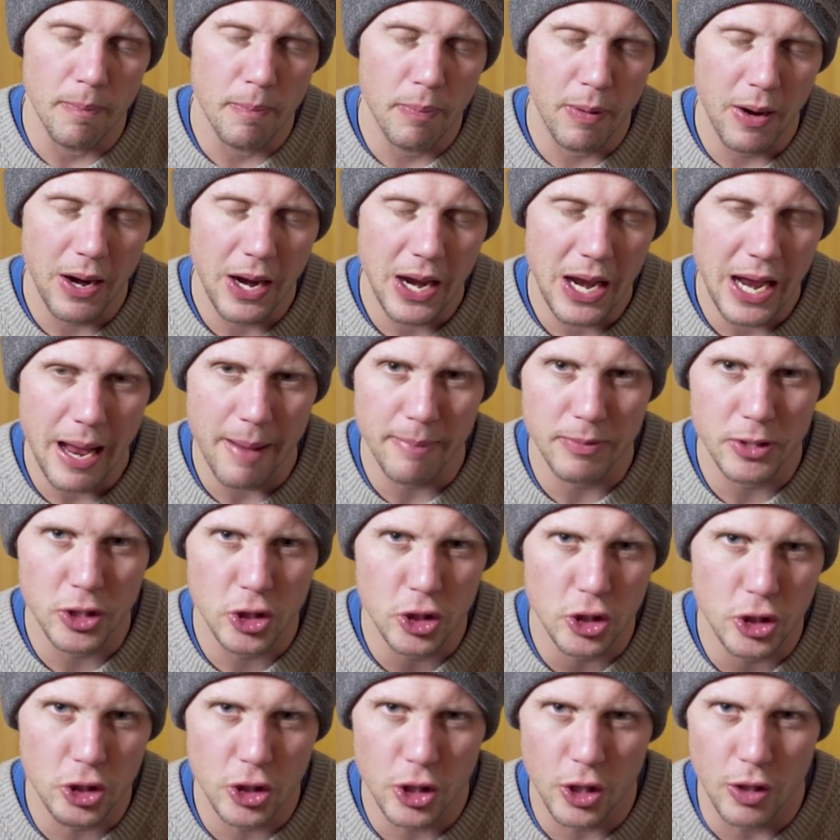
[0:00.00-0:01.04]

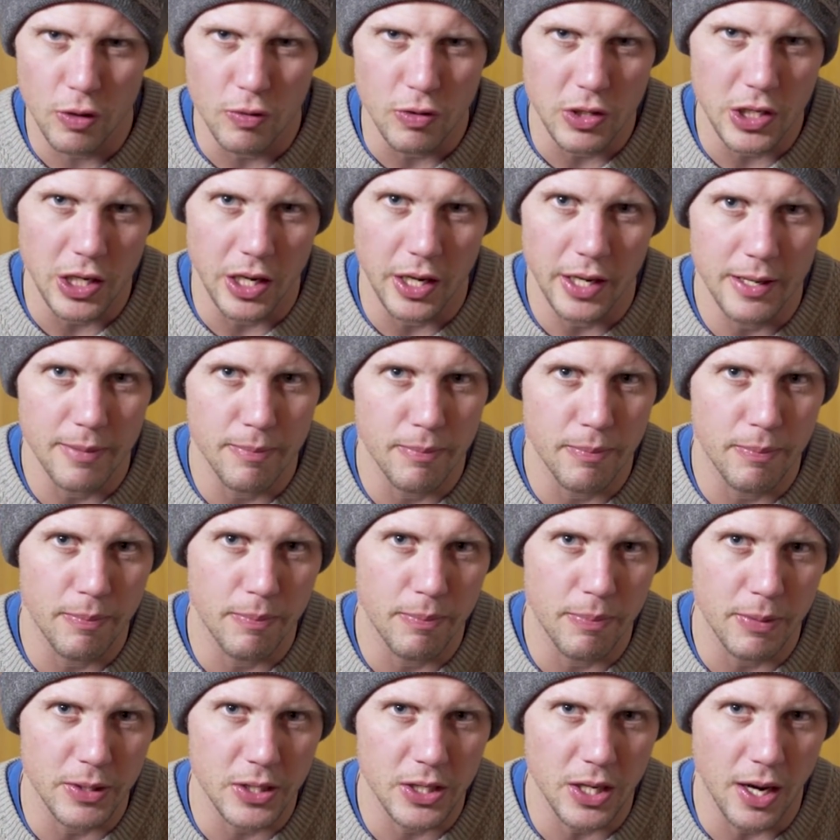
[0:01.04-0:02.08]
Perhaps too tight,
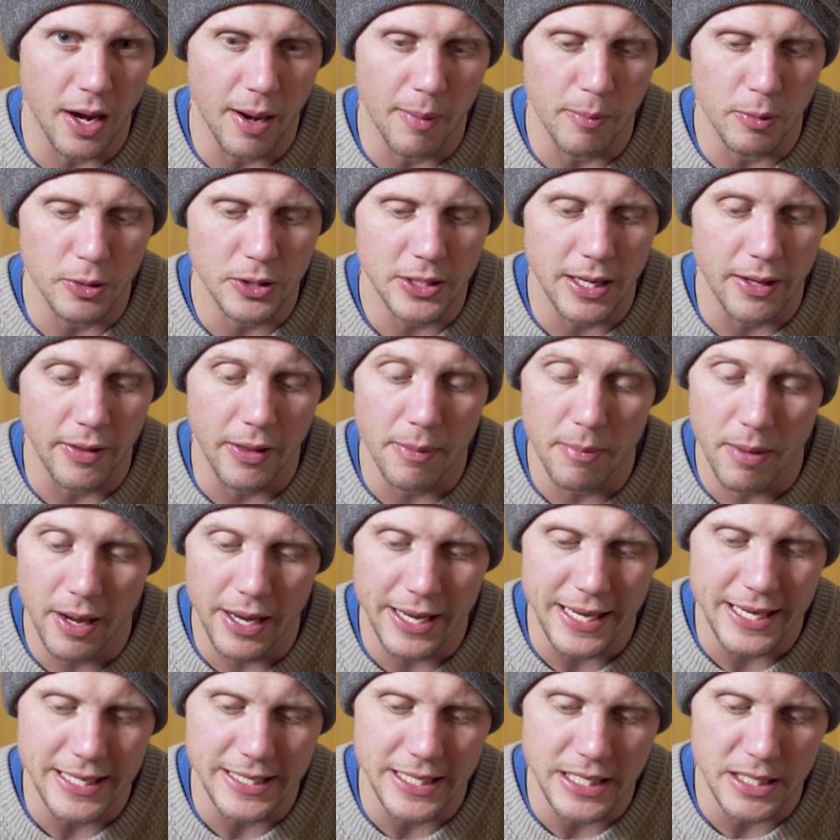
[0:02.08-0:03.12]
but time will tell. They
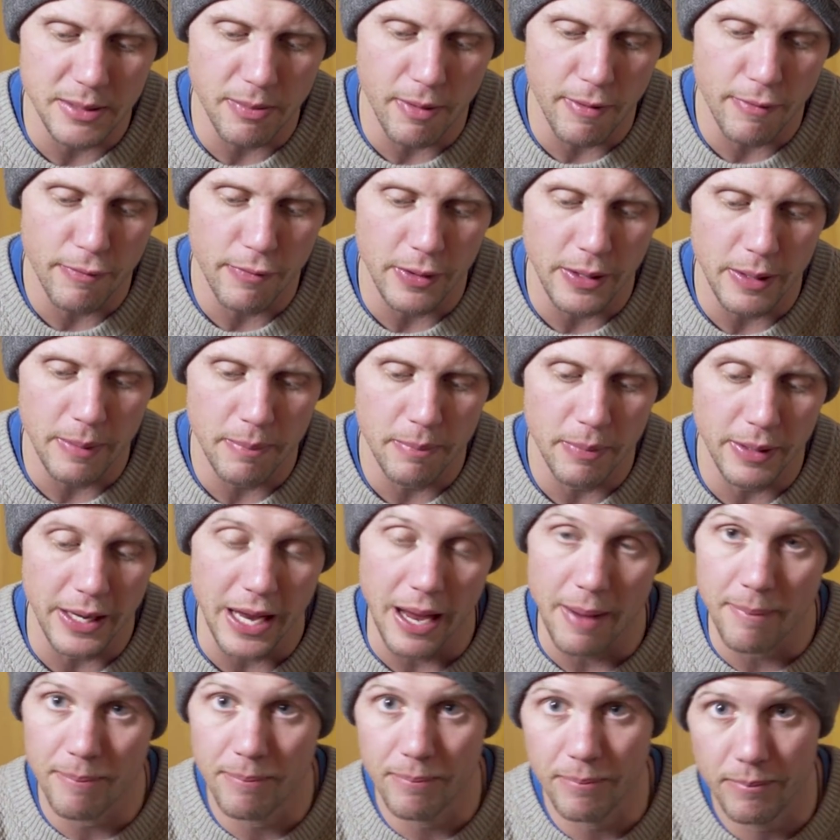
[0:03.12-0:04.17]
might ease into my feet. But
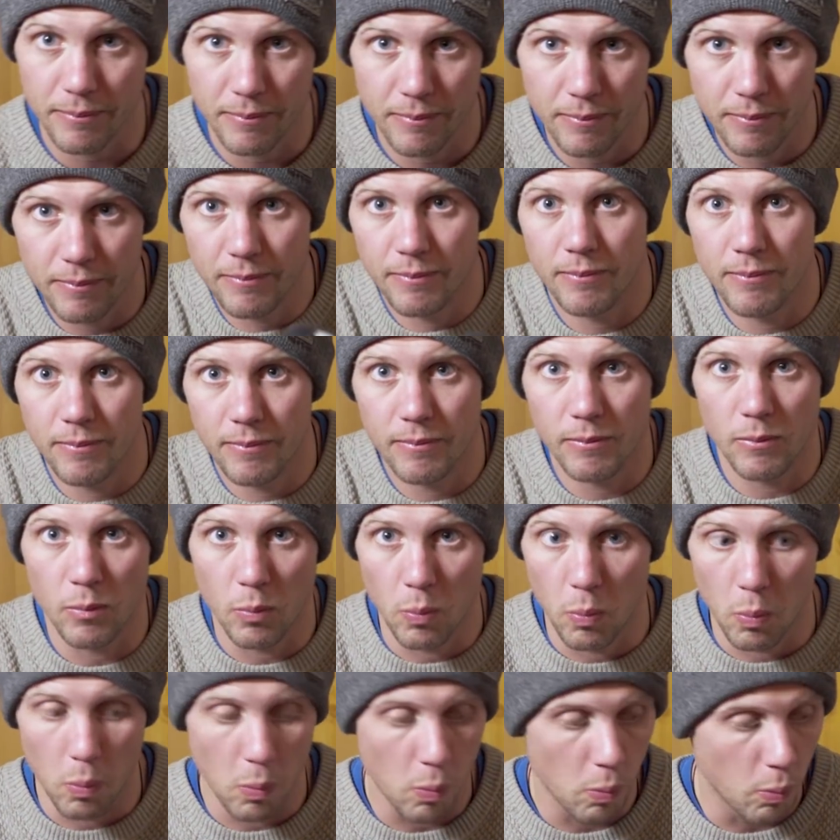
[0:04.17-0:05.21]
yeah,
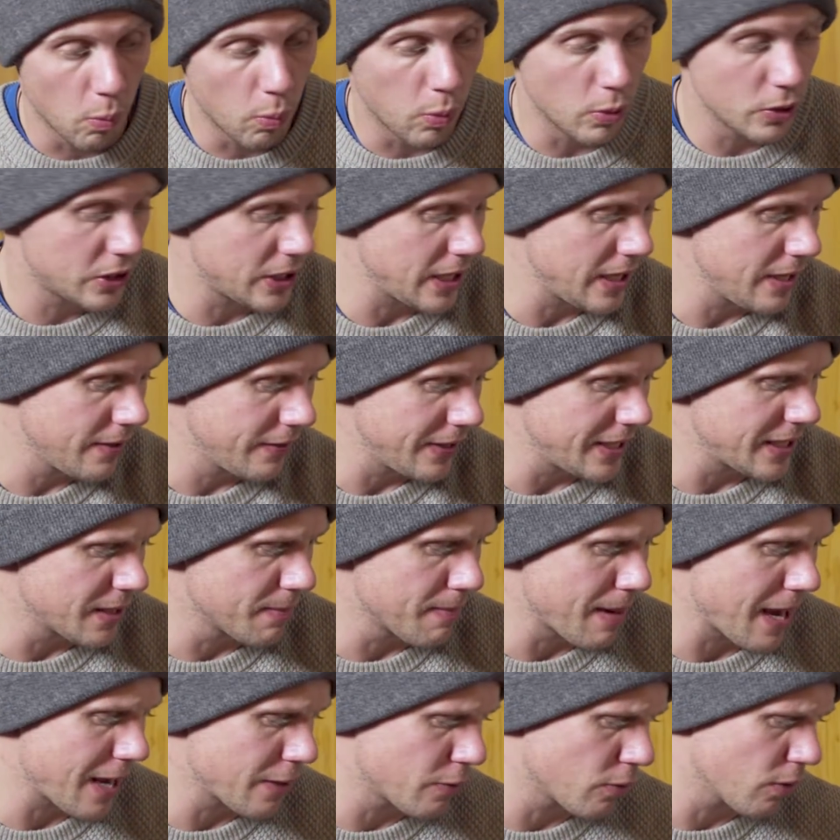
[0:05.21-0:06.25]
we'll see. These are
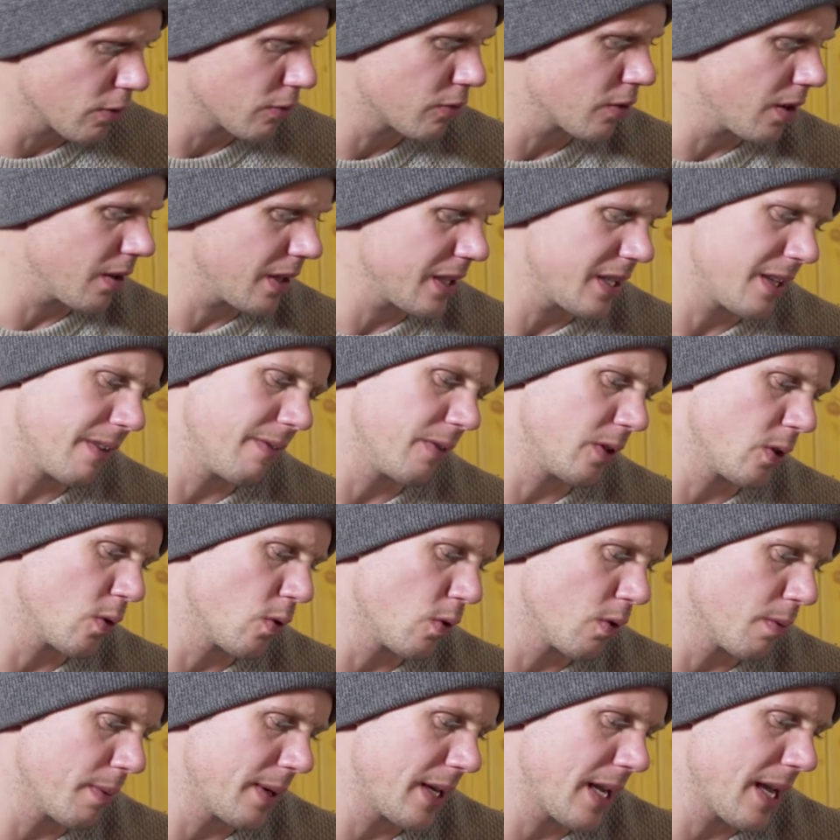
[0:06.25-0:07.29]
Mad Rock Drone, I didn't even
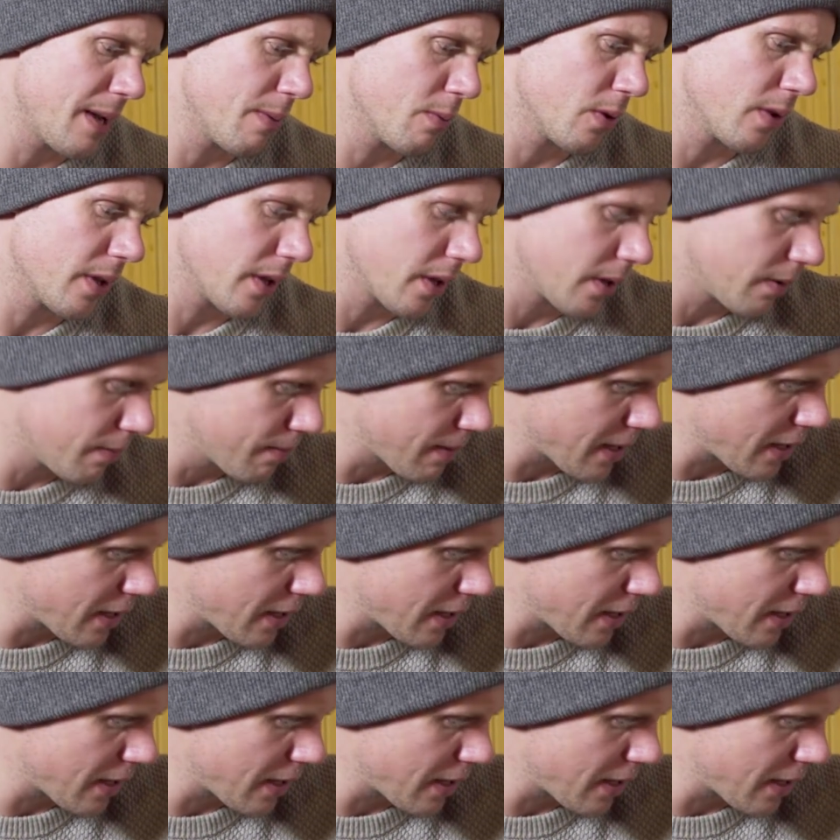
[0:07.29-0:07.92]
call them a name, what are they?